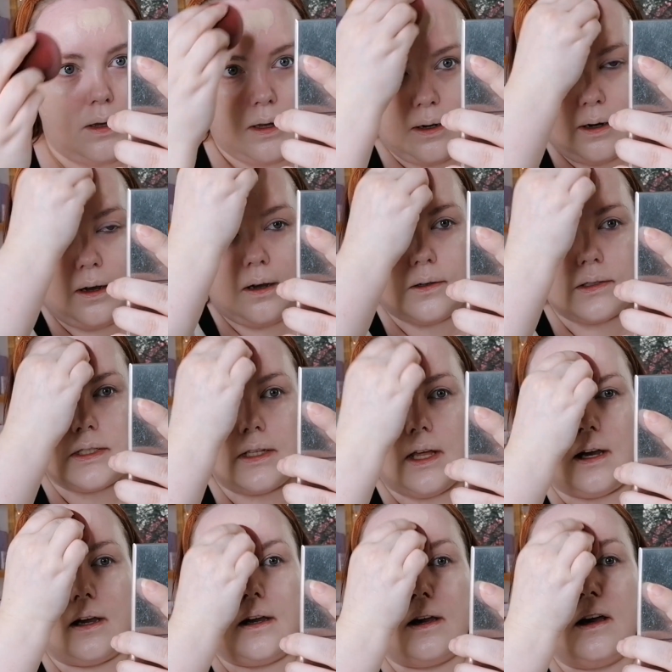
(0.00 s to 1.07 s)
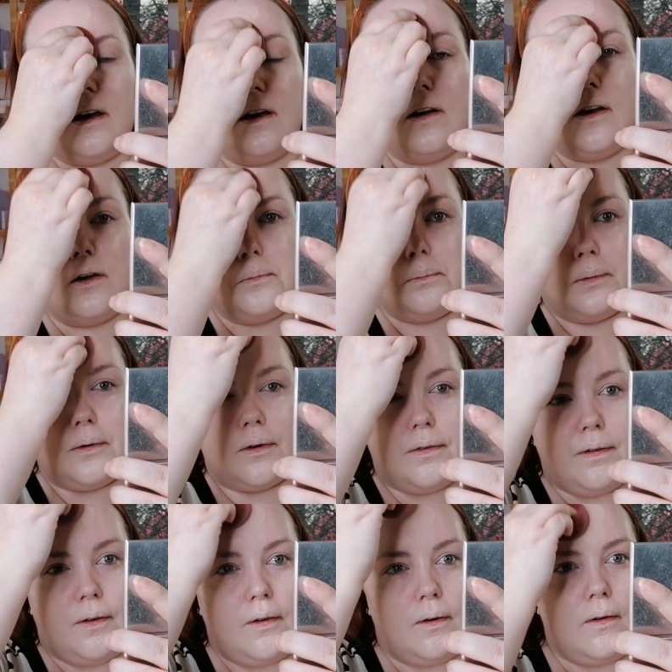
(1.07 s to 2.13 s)
and how's that gonna
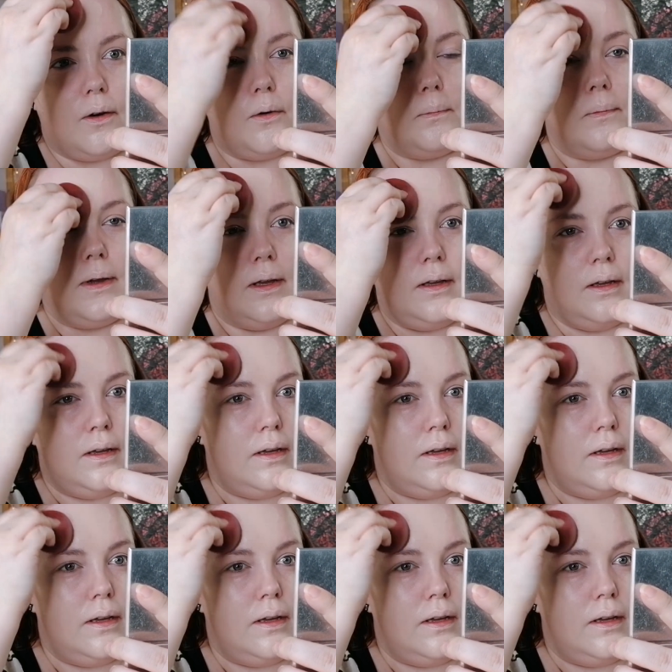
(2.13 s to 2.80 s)
perform.